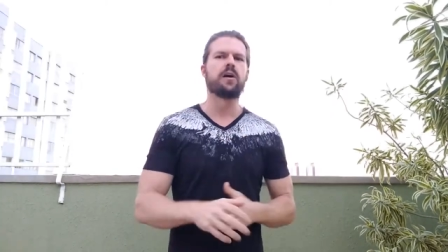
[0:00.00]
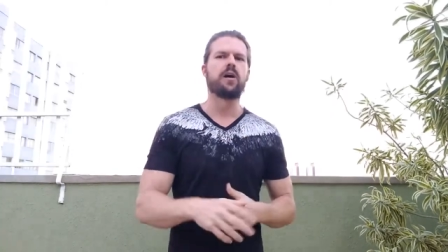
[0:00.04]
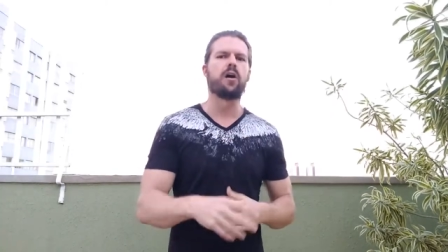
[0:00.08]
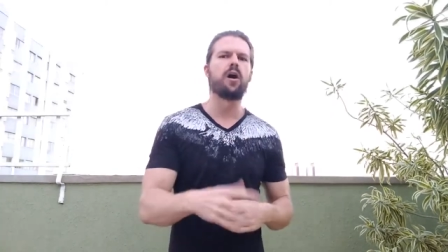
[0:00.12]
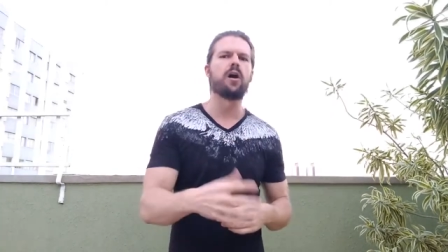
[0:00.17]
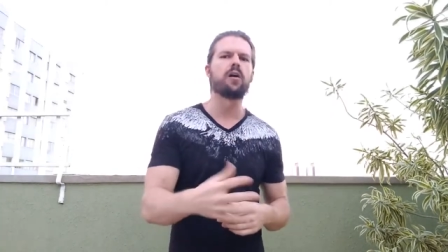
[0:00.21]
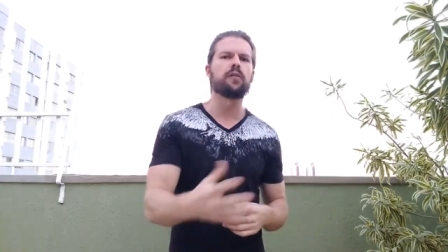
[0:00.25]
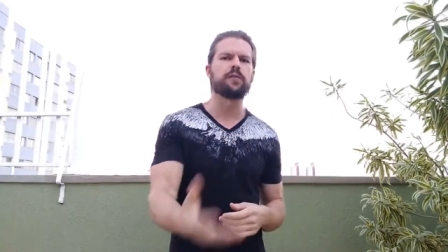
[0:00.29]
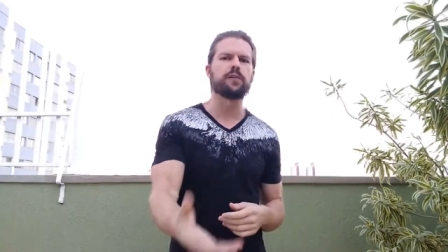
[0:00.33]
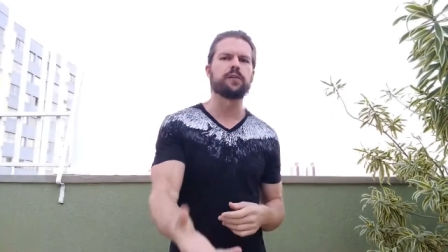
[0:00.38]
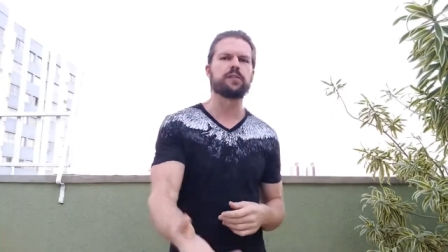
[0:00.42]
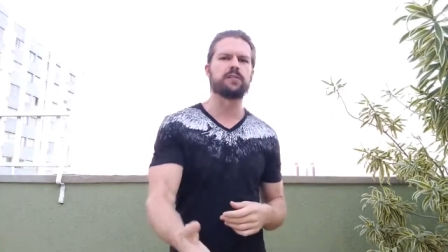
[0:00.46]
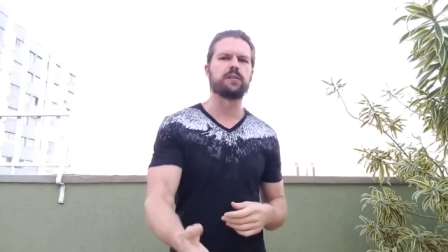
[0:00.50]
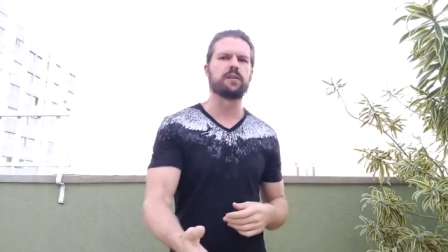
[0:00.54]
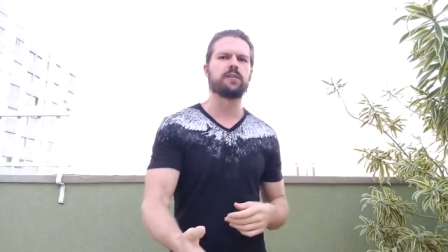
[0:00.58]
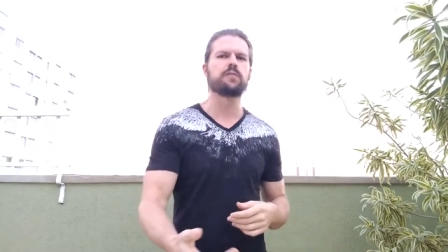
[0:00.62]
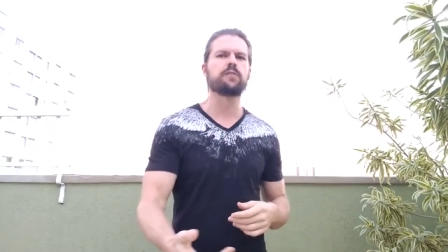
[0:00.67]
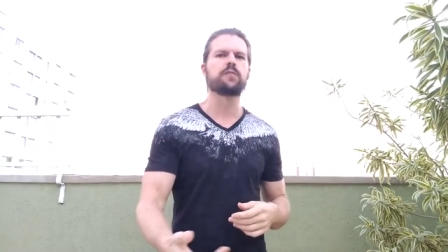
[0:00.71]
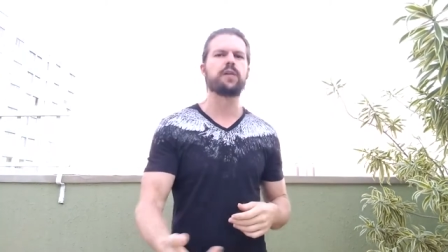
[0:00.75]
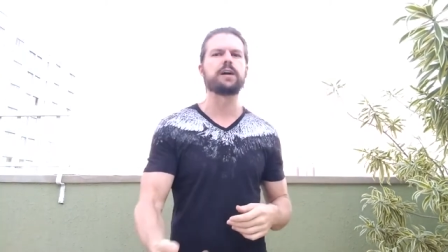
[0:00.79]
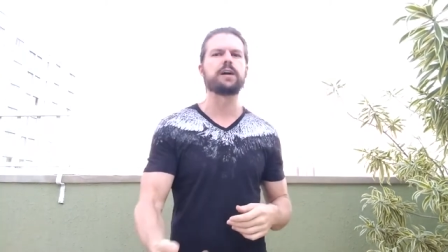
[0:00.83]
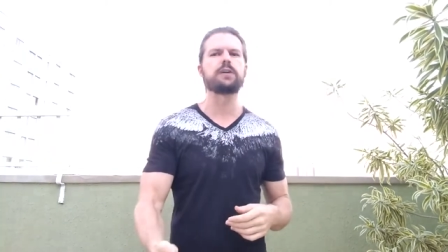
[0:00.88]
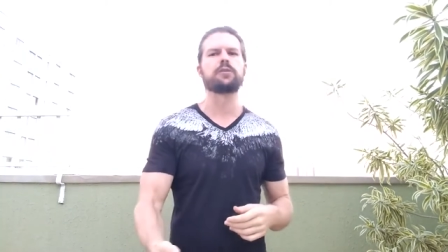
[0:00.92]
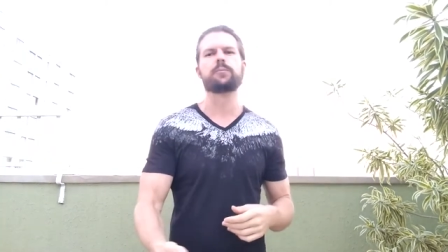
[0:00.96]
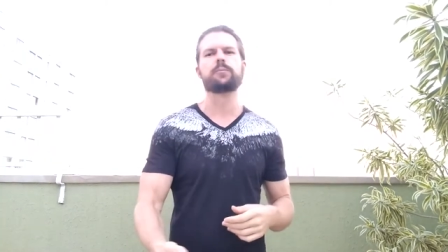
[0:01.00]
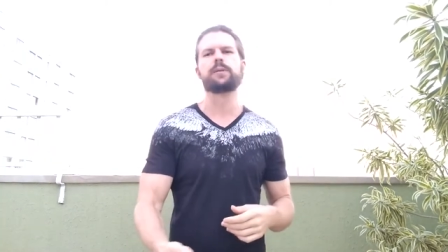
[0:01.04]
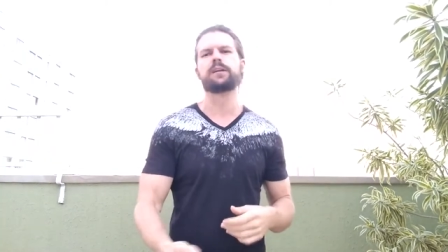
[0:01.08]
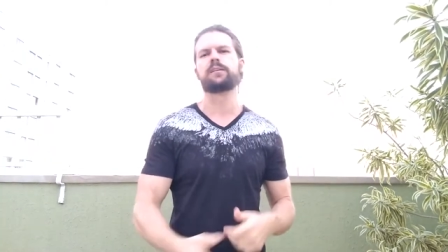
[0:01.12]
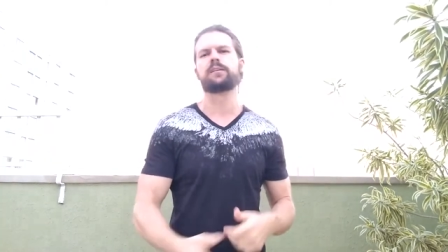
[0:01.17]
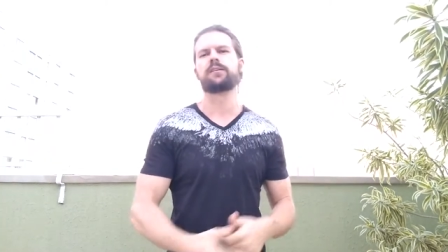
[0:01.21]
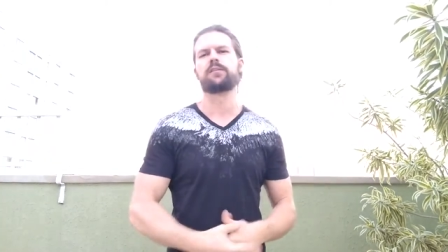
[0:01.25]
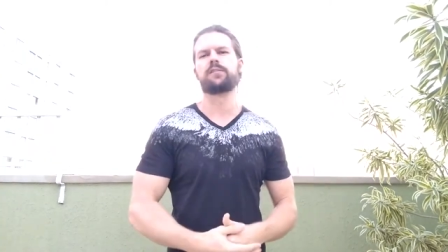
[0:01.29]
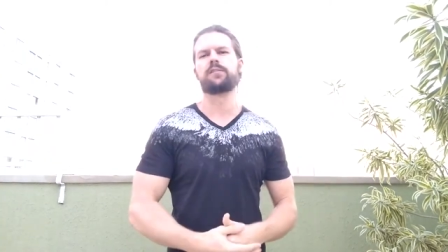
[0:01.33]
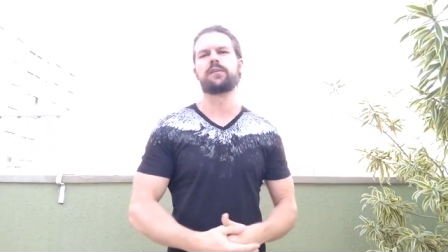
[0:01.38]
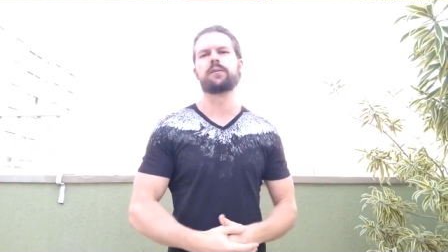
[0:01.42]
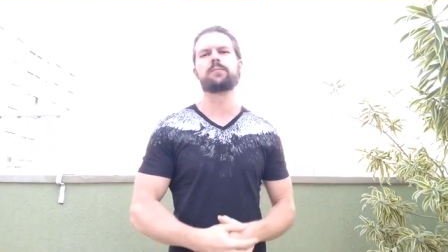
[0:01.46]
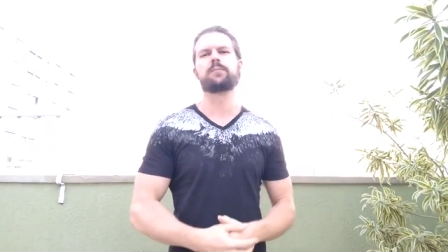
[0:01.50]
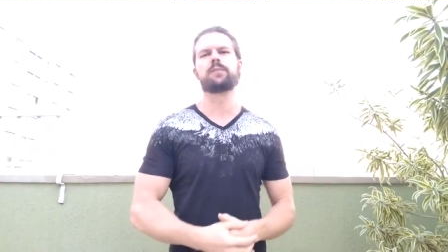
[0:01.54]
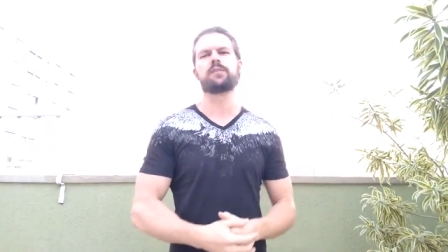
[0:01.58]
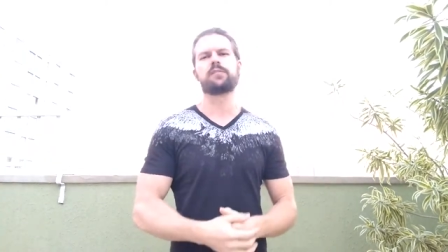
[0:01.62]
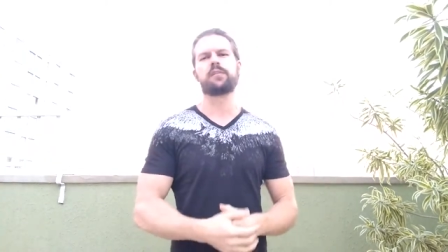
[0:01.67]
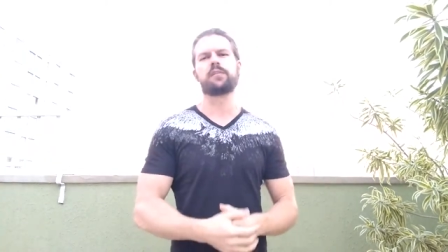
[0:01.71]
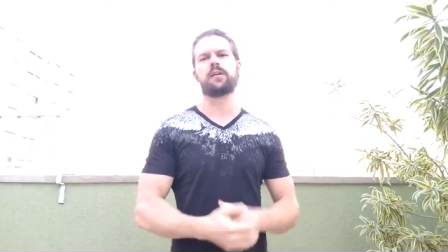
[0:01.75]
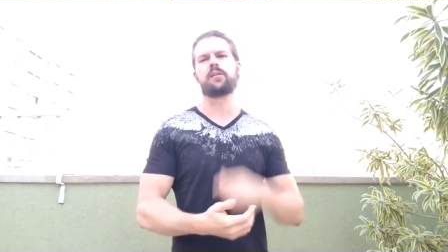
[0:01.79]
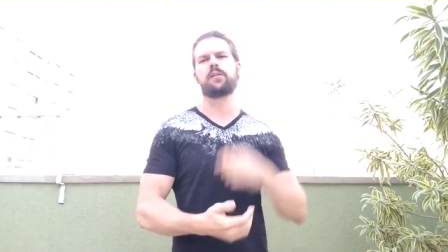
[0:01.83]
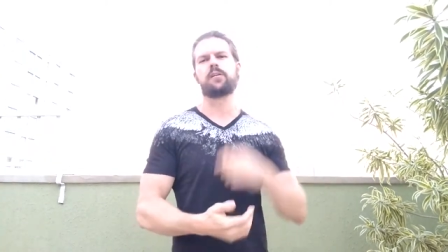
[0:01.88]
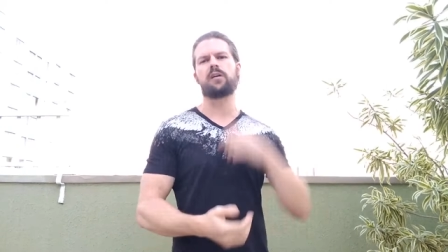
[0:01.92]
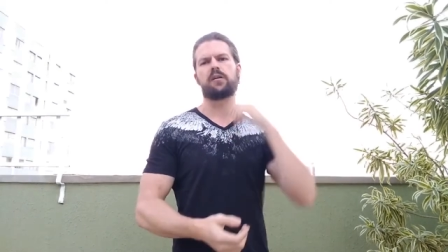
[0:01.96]
office environment because they
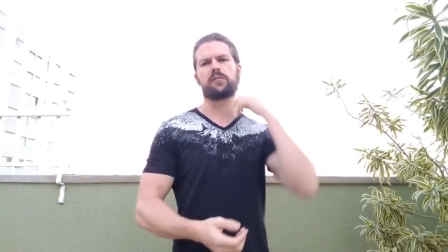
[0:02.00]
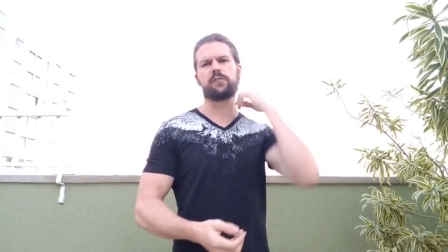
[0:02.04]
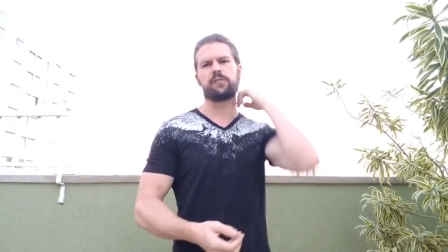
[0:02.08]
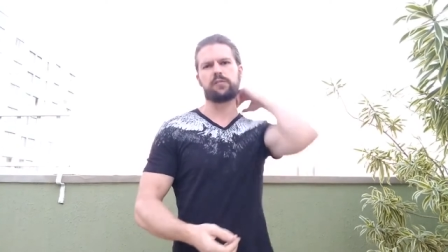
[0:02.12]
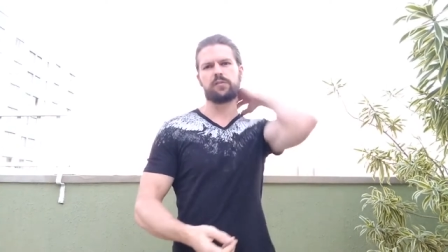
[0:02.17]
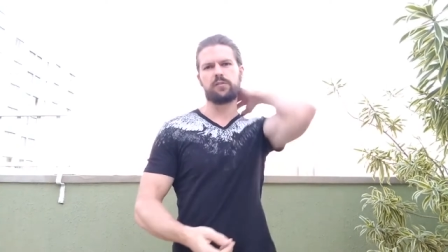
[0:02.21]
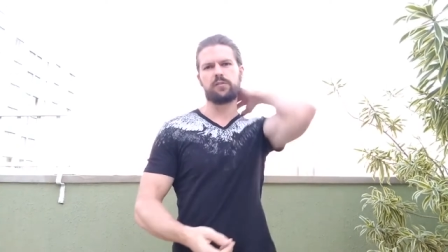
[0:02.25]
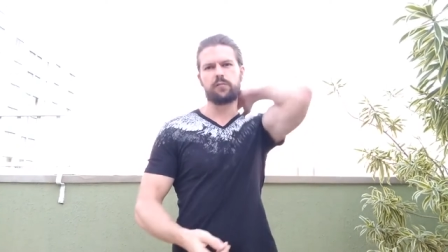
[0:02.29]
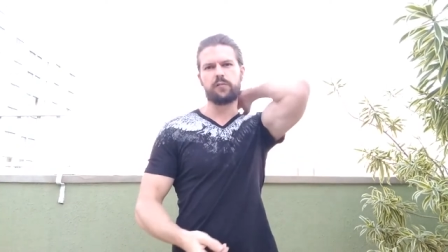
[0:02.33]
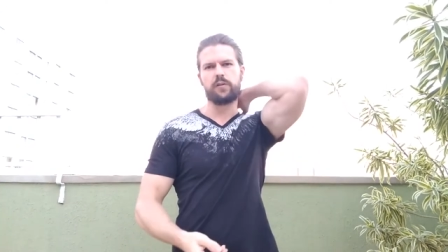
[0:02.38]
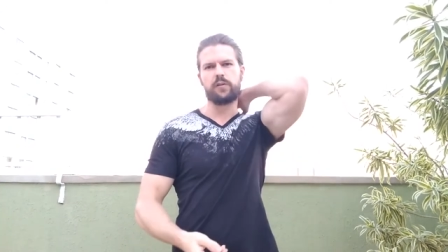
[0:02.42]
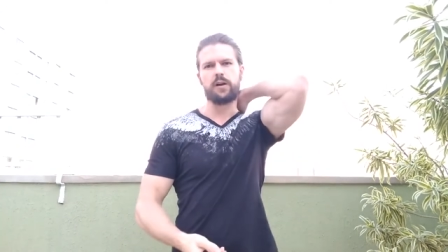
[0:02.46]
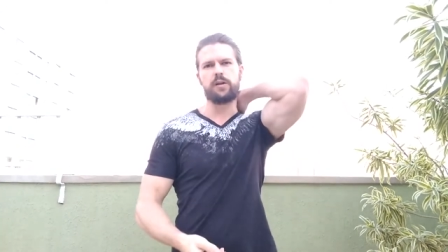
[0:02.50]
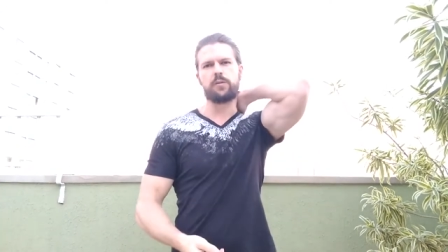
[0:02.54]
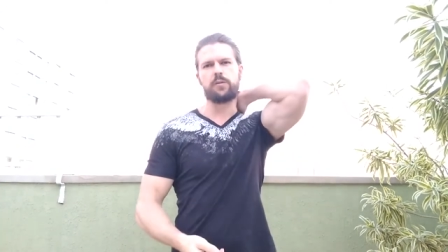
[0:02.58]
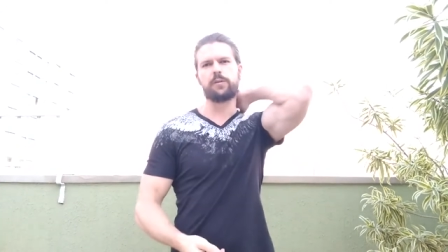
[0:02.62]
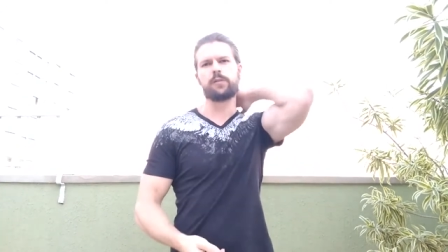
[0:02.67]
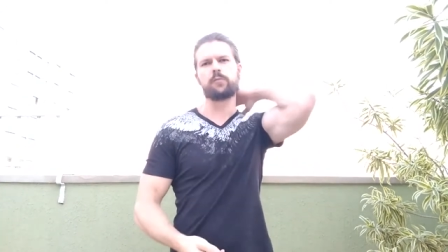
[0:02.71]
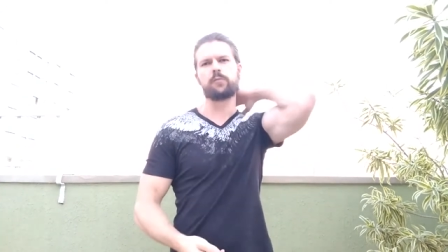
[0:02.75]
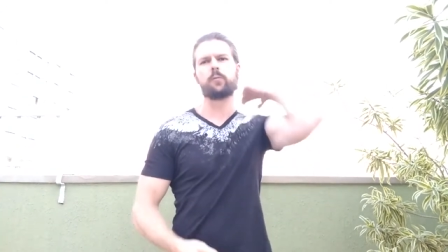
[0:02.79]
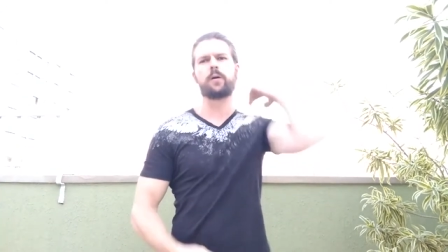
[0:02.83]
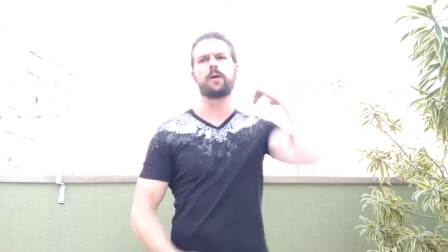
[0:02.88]
miss that office environment.